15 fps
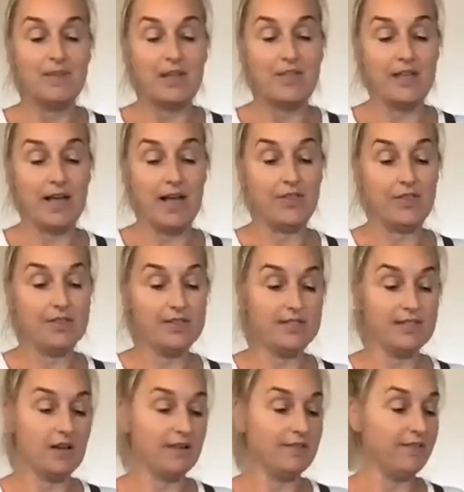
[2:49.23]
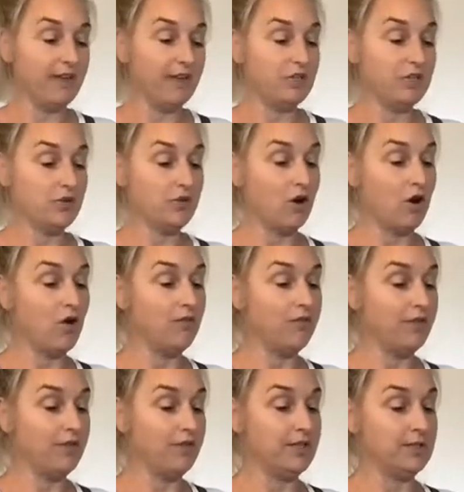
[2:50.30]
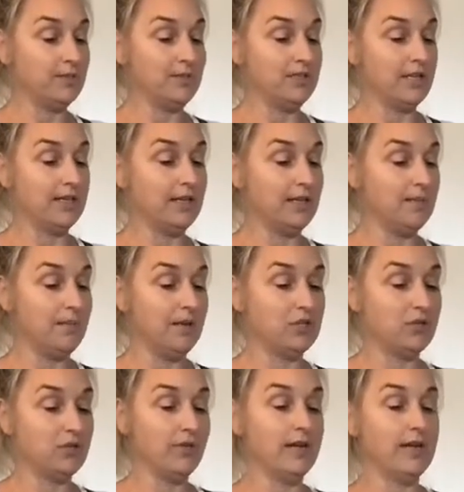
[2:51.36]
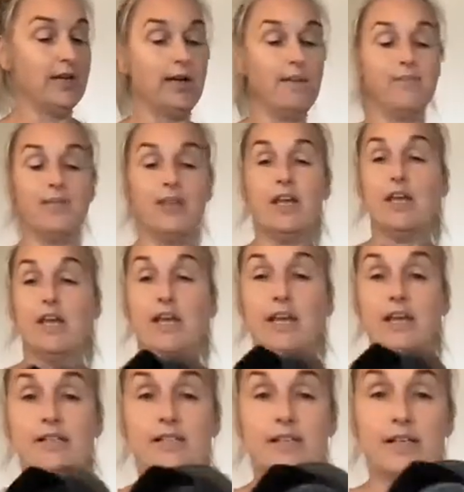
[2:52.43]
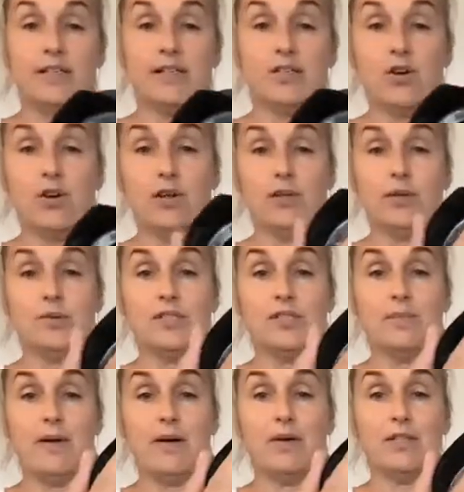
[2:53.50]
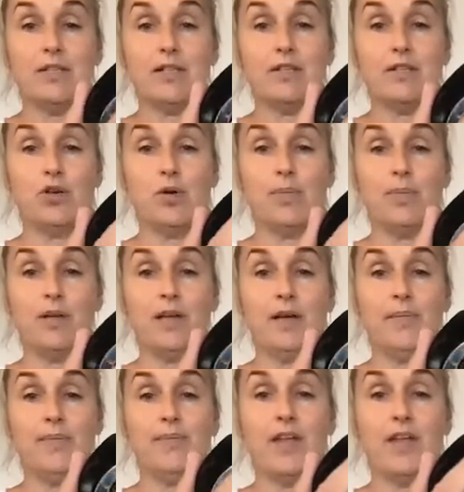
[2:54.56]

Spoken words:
The other design feature of this particular measuring cup is that it's got a little spout at the top here.